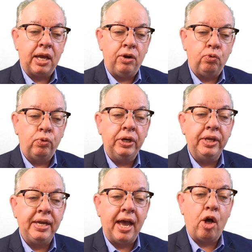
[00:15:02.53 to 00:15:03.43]
can
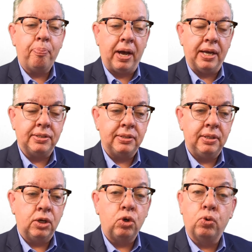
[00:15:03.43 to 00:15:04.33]
really help
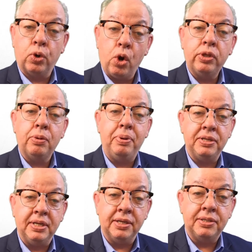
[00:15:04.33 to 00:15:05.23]
us grow the
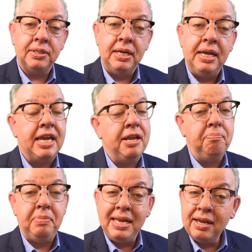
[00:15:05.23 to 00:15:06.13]
business
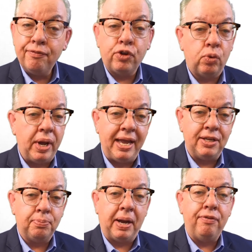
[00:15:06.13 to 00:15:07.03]
in meaningful
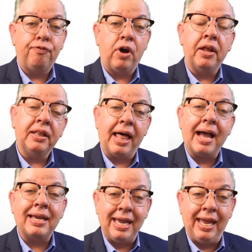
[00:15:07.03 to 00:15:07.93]
ways by
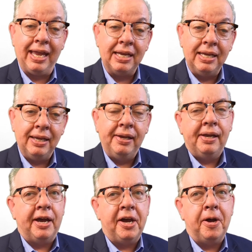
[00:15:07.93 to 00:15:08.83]
unlocking
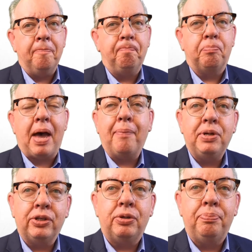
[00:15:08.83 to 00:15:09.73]

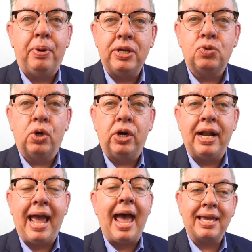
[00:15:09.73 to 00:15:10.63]
popular buzzword
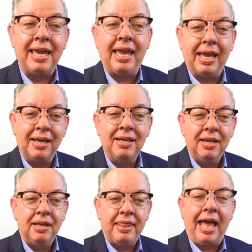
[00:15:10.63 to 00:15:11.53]
hacking
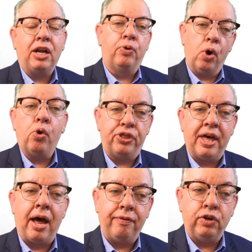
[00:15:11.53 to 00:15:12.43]
that growth
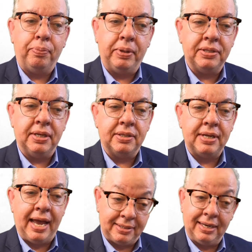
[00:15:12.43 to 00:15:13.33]
out of your business
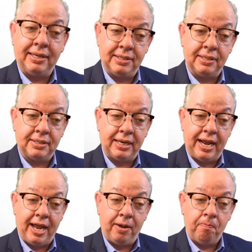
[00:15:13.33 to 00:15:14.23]
as it exists today.